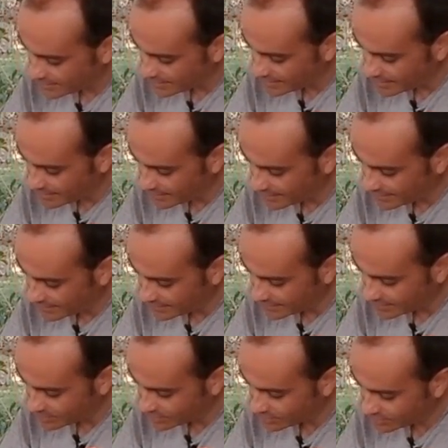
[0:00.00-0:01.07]

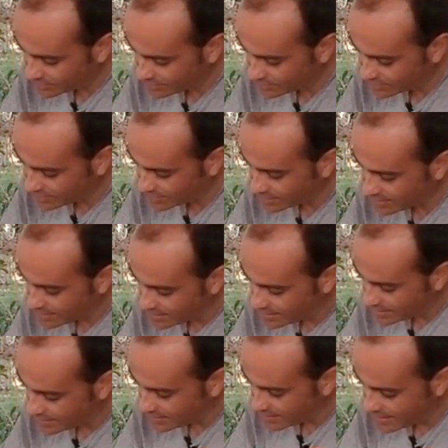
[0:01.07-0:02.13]
English
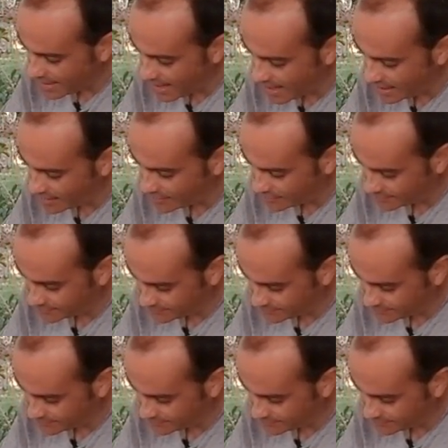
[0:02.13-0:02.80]
now?